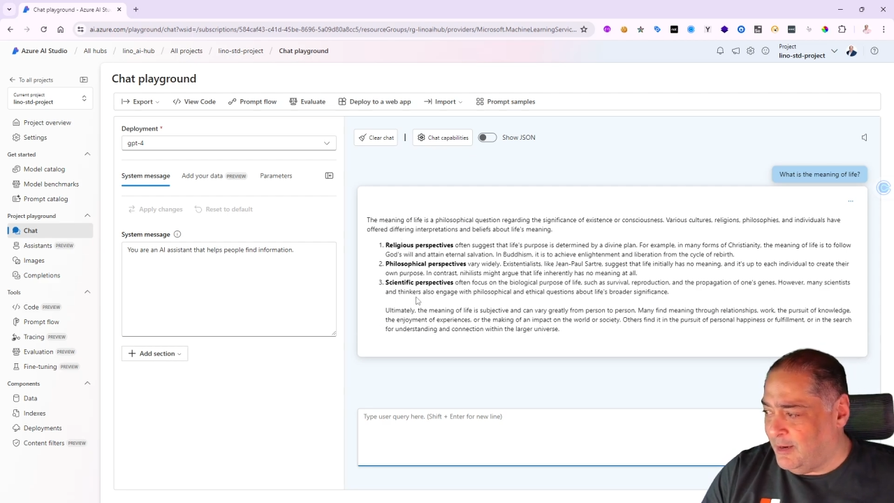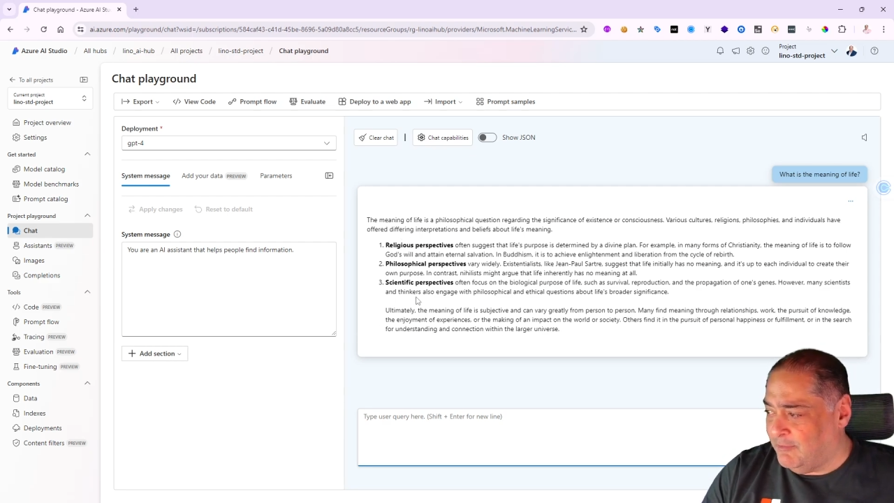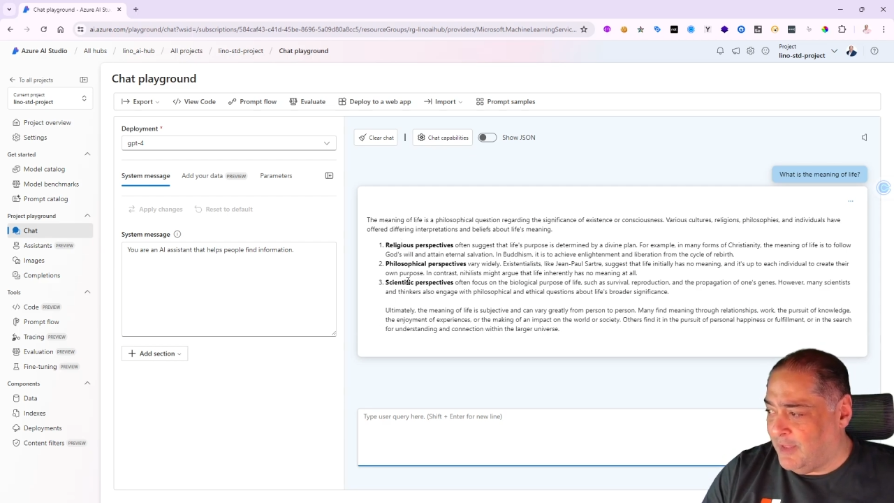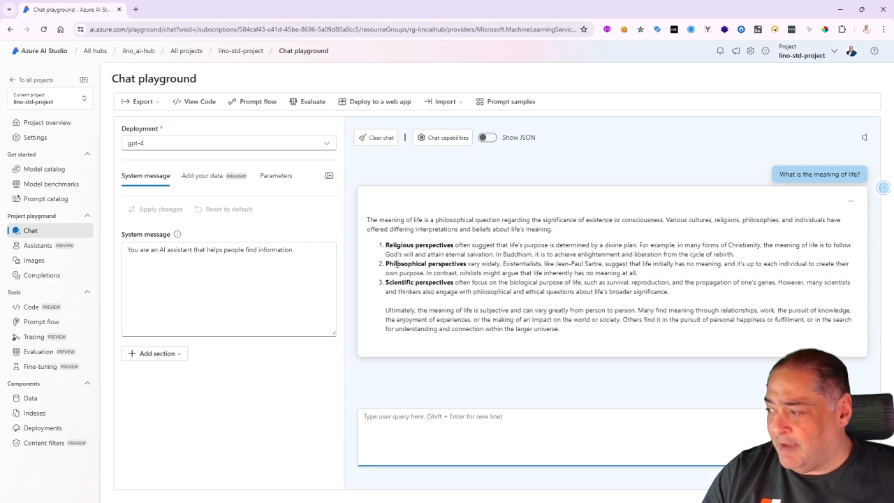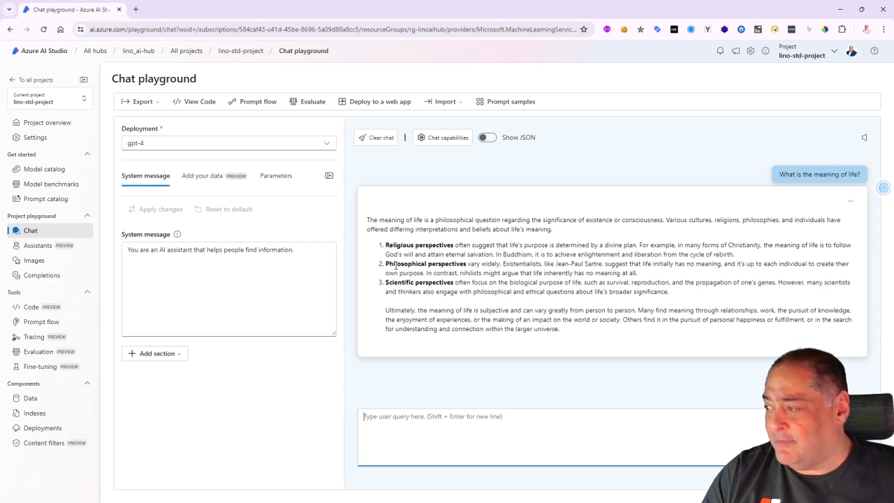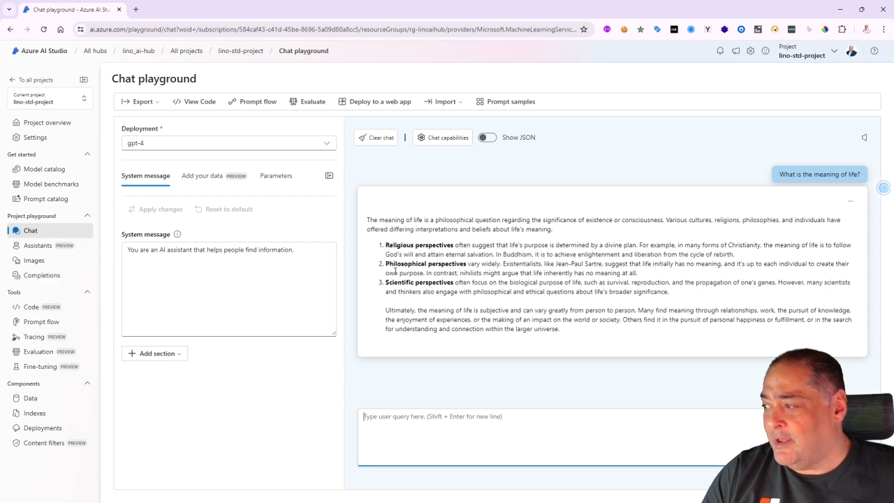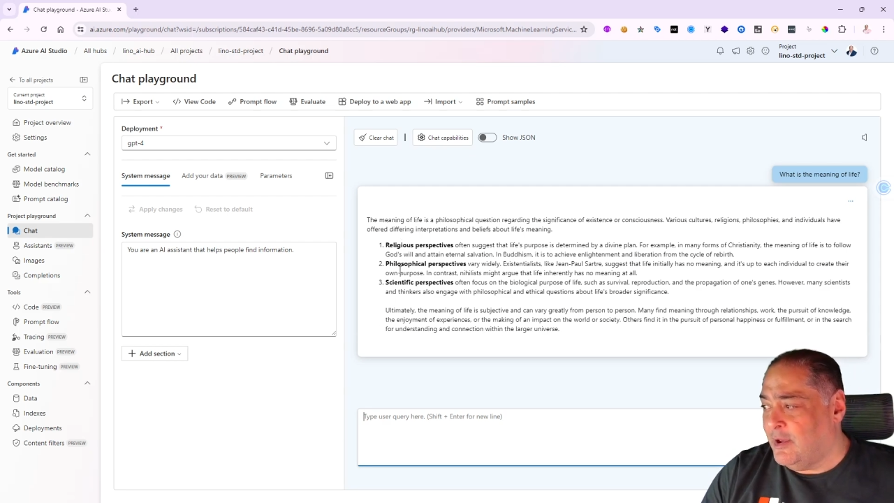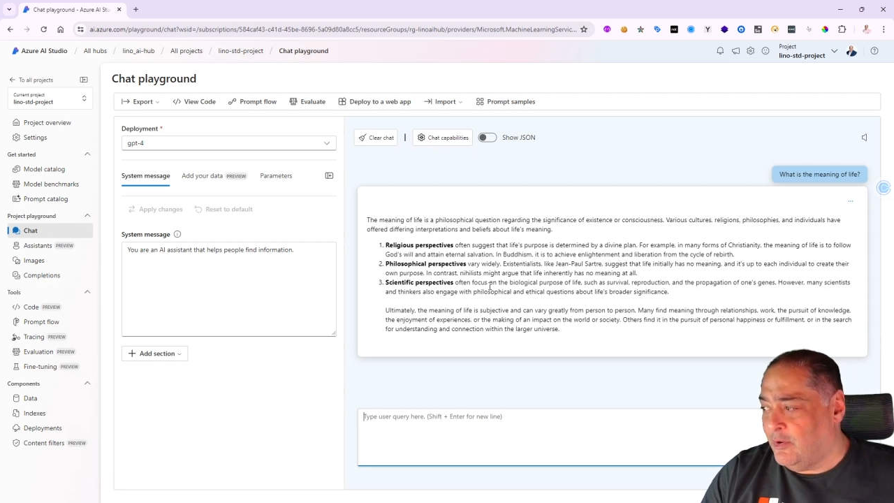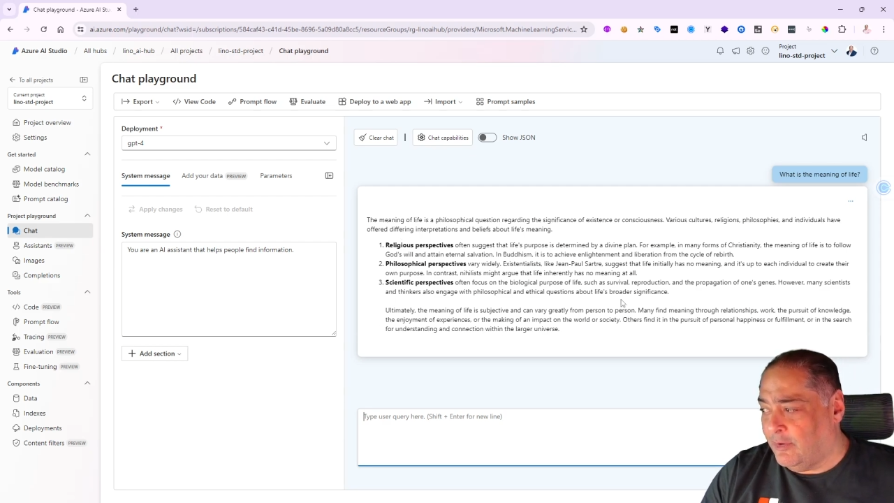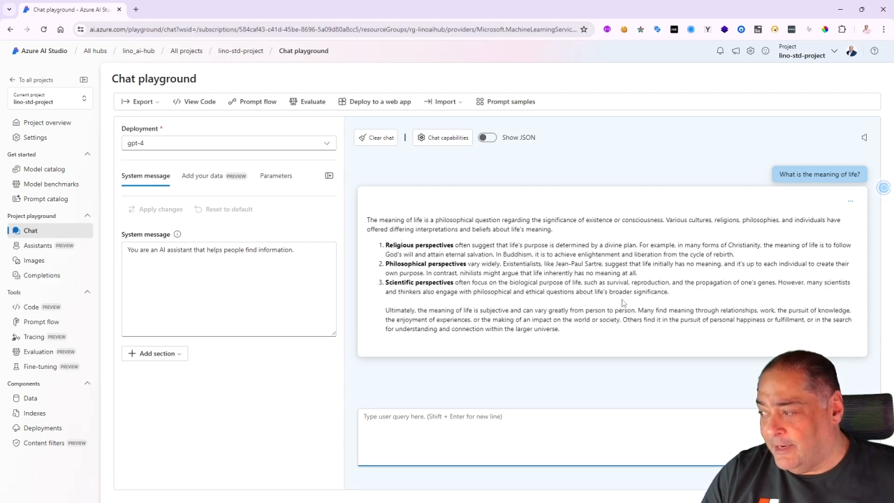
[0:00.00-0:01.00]
of
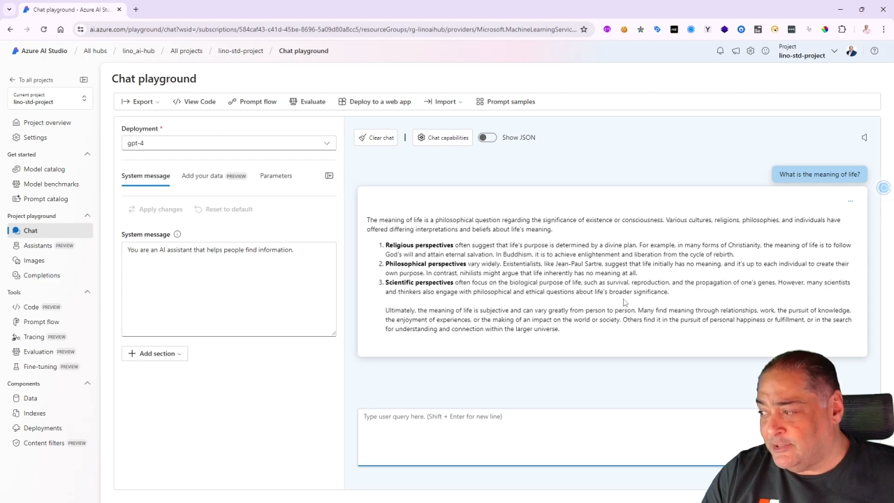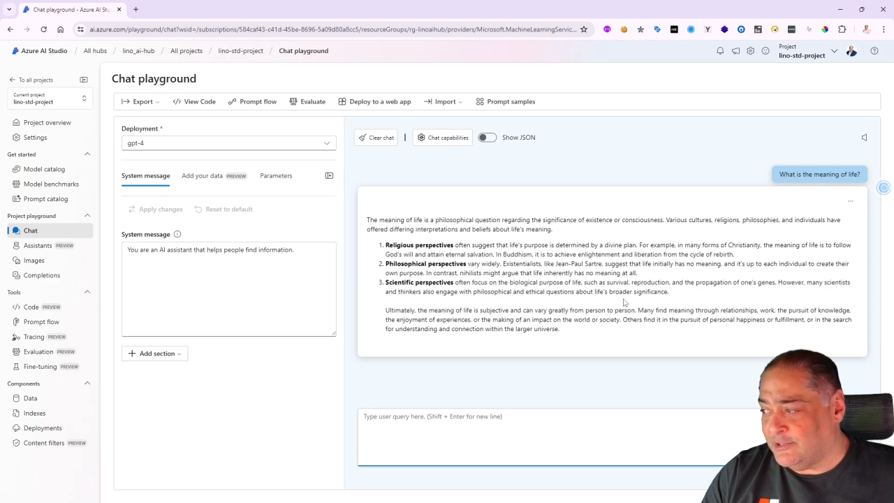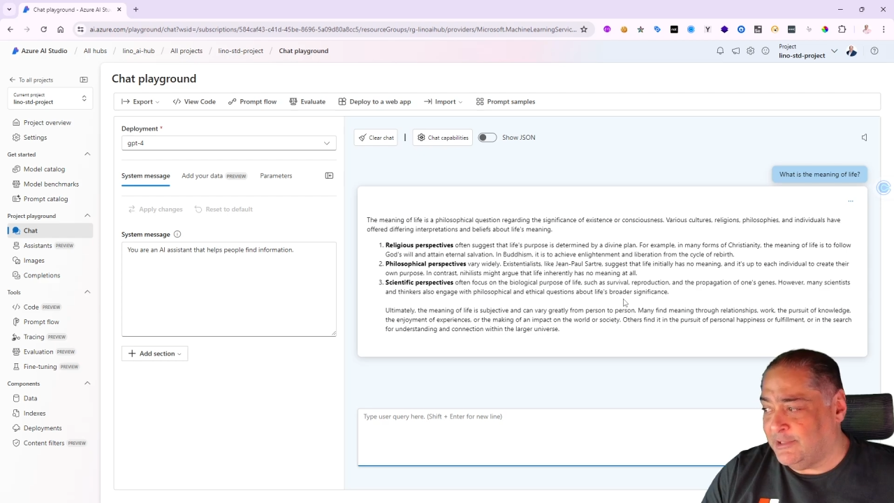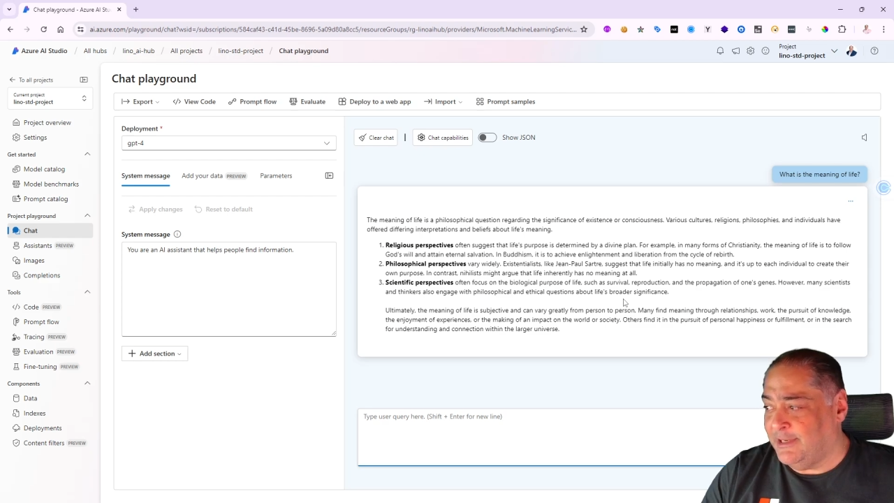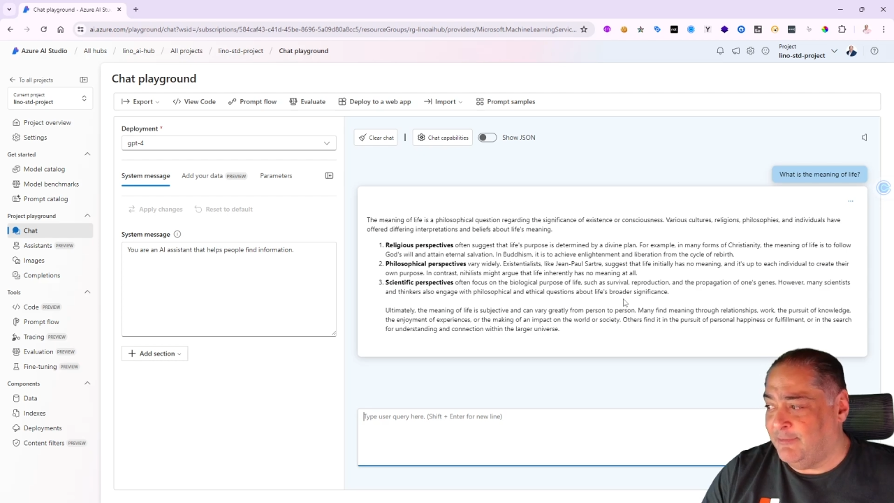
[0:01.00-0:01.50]
life religiously,